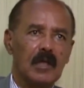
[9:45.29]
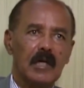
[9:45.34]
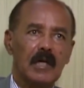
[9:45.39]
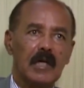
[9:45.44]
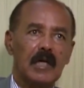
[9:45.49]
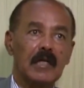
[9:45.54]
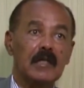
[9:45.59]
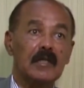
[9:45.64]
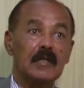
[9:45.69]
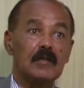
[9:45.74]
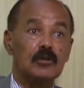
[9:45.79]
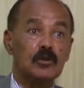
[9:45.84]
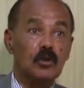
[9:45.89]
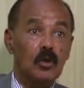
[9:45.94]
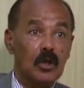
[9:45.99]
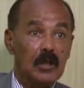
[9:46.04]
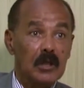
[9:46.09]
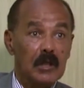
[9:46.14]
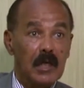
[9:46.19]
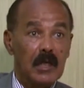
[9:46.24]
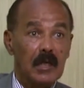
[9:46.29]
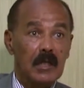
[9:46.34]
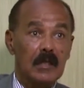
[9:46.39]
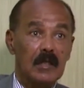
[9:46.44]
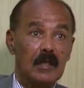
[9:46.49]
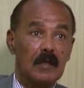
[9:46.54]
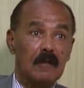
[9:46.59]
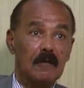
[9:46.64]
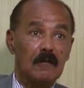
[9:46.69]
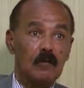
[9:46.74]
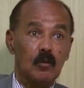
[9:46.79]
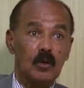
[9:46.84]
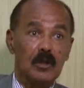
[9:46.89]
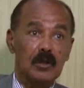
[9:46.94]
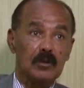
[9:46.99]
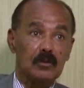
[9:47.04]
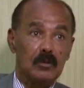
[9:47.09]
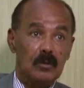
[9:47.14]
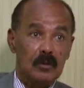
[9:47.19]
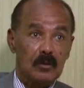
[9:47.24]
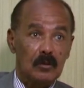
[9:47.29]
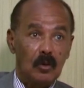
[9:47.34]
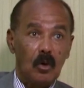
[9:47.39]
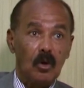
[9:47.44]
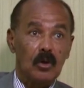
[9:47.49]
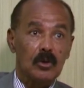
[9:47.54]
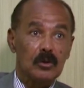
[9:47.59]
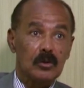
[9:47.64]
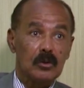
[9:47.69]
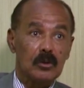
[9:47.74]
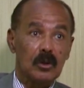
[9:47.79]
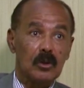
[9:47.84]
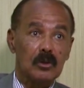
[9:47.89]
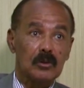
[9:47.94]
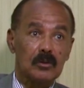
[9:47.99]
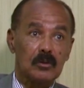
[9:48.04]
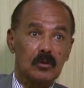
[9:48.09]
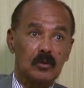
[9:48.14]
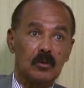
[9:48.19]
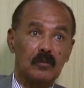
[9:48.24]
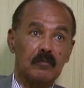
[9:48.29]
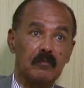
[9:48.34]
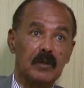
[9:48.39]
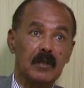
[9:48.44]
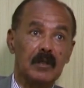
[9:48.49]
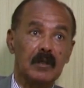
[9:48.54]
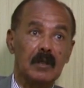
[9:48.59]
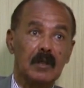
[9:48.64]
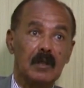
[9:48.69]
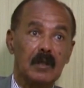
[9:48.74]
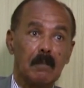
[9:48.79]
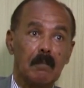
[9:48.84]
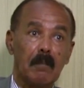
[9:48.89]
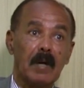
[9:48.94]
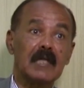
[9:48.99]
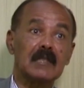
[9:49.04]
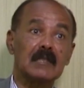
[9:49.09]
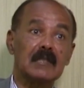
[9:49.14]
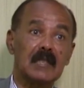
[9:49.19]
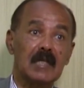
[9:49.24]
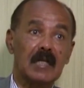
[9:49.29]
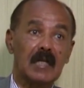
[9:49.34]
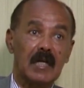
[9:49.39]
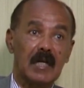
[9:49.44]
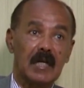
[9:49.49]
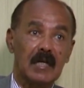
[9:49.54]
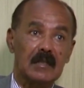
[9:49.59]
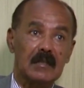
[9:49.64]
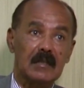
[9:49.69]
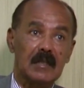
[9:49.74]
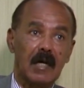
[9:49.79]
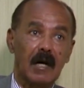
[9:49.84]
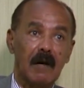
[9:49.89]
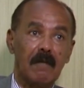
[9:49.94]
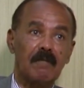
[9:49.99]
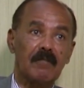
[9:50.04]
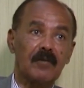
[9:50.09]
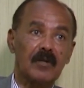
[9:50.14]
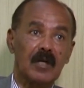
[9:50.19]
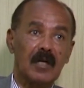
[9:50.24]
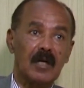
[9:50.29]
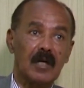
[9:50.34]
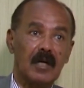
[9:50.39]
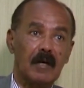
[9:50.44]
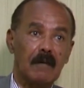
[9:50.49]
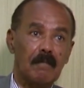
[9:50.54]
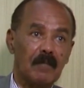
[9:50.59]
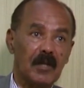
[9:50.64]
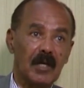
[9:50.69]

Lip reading: and in solidarity with all those who've been marginalized, Africa,